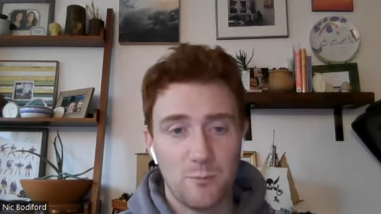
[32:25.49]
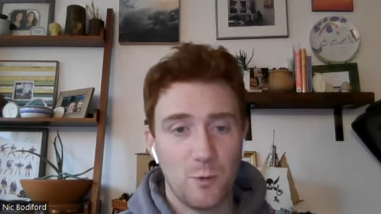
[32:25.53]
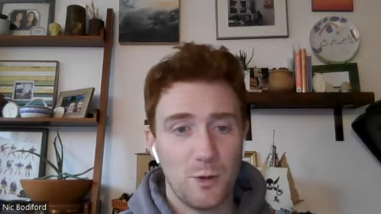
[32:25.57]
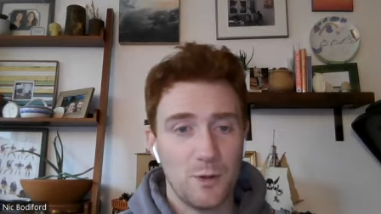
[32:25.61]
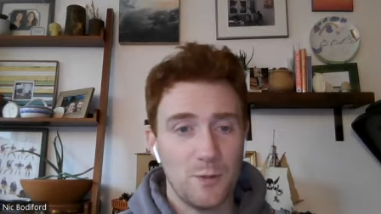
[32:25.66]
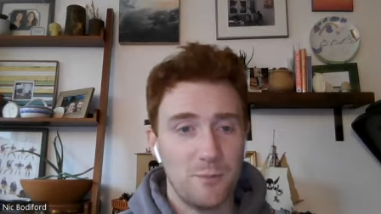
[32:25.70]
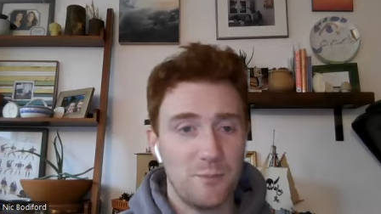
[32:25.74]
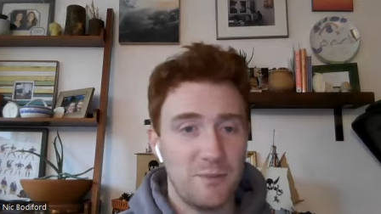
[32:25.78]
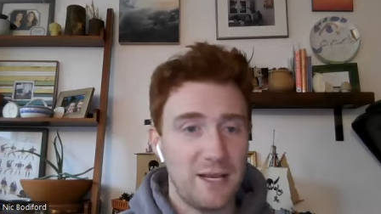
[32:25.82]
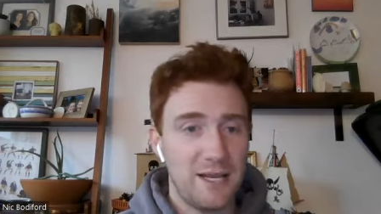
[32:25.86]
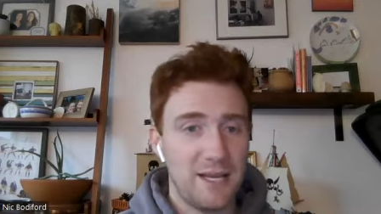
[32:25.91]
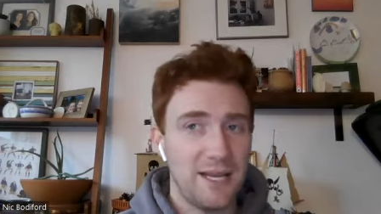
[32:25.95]

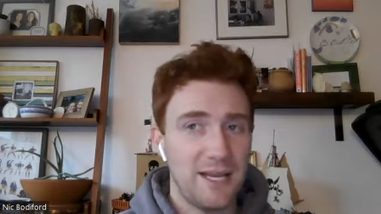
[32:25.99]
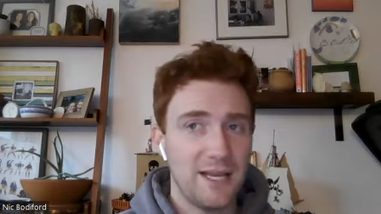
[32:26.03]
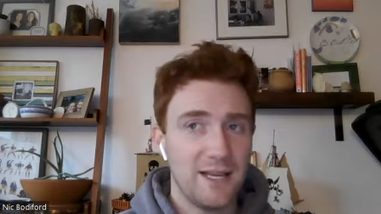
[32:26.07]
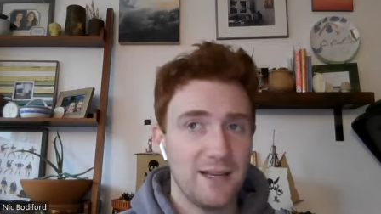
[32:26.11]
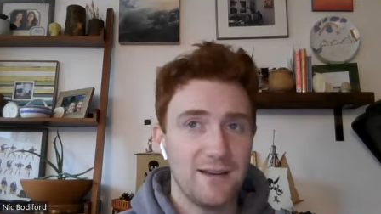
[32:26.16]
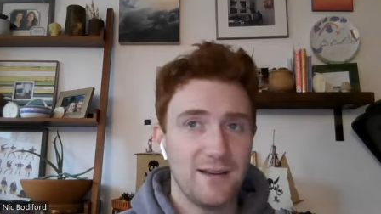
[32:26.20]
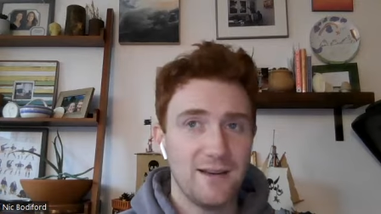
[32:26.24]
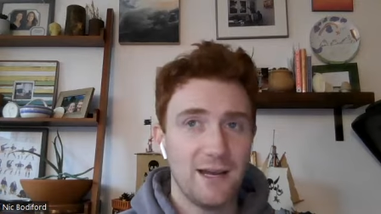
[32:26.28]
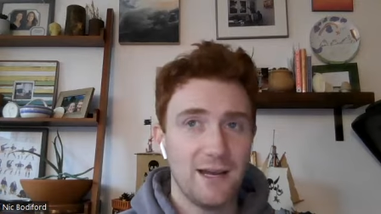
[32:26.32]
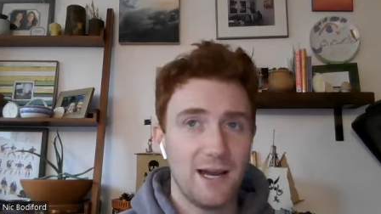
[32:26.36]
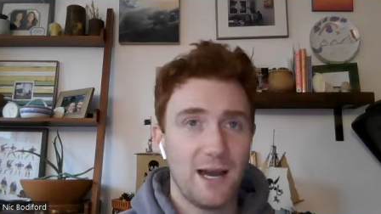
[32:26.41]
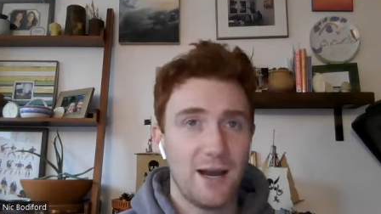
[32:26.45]
would be,
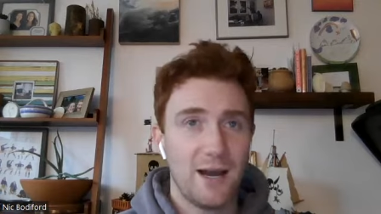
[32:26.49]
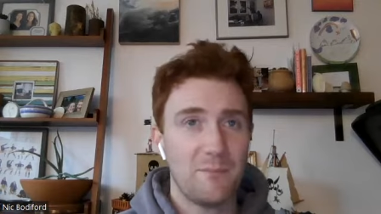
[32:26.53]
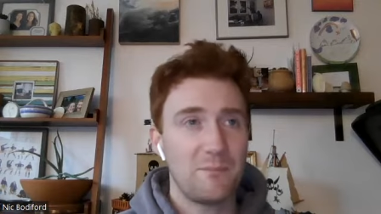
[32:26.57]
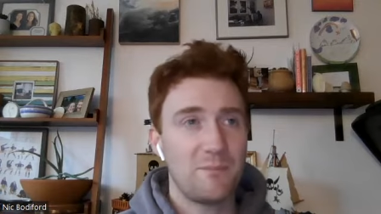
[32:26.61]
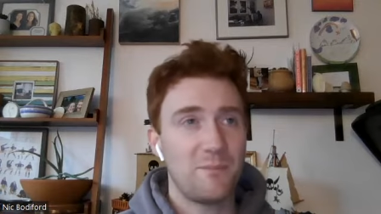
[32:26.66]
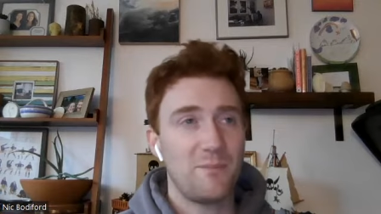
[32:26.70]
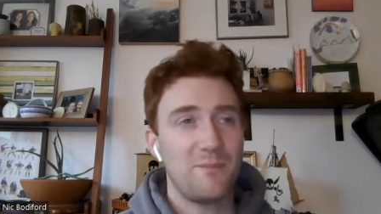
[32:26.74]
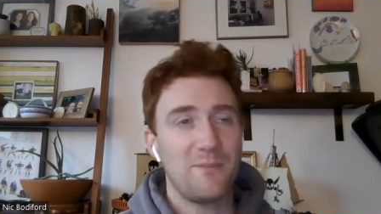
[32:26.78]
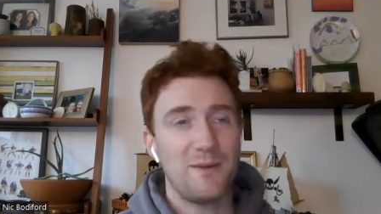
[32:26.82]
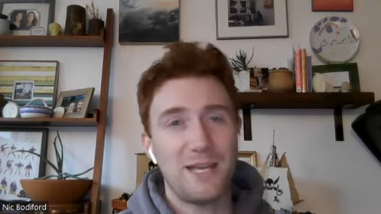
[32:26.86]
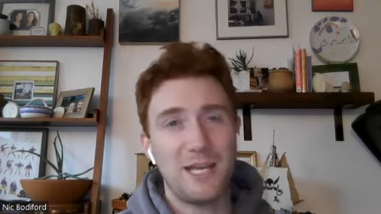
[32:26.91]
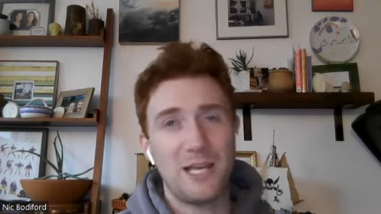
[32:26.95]
uh,
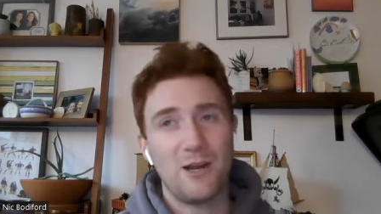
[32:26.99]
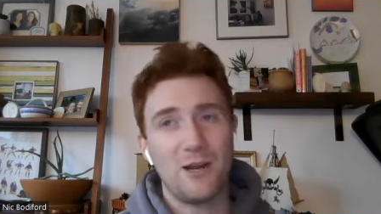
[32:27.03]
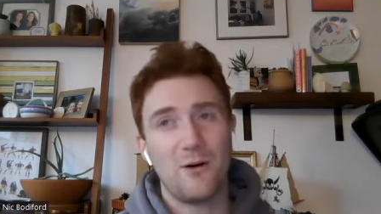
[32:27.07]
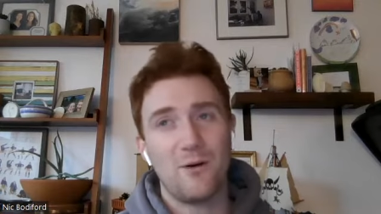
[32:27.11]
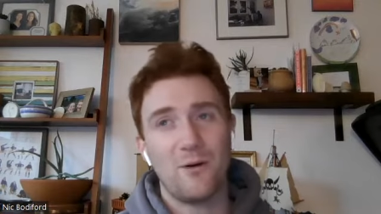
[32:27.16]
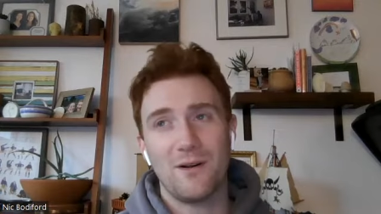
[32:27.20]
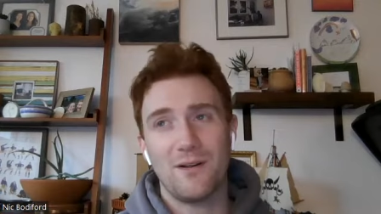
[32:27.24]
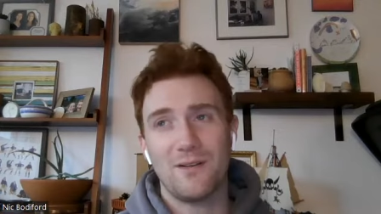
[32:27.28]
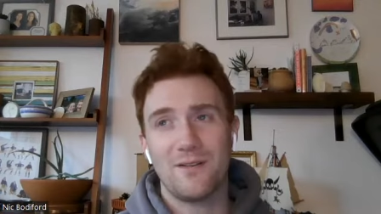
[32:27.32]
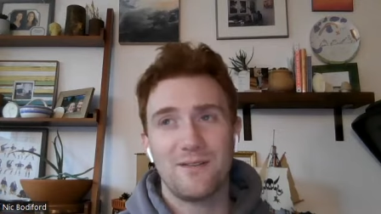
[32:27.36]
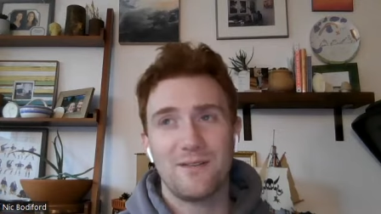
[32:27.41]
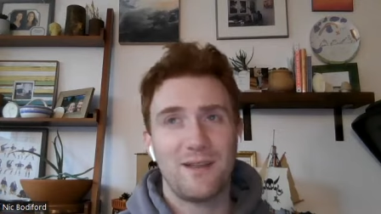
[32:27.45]
you
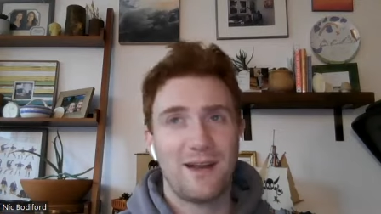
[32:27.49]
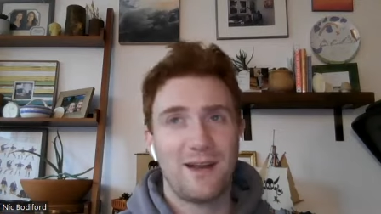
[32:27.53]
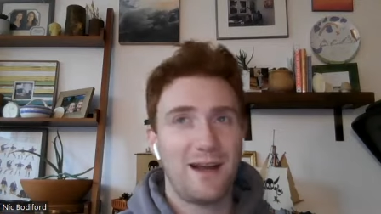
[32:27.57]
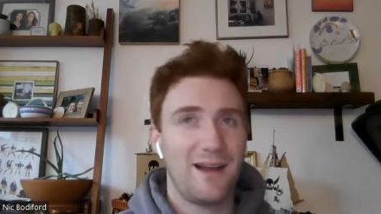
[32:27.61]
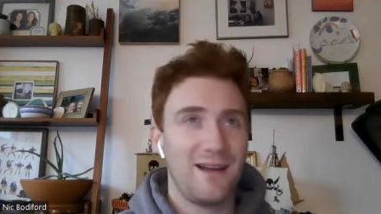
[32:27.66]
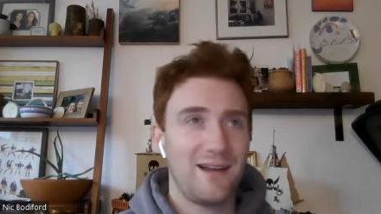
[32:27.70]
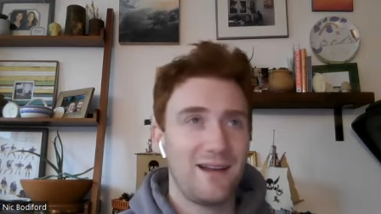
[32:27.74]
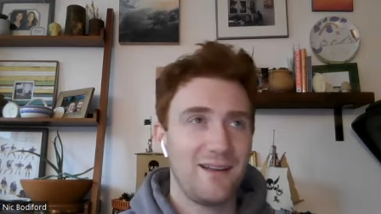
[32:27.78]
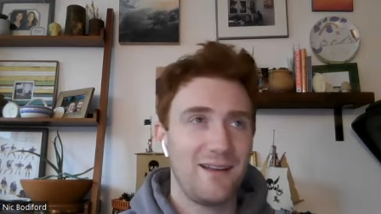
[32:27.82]
know, I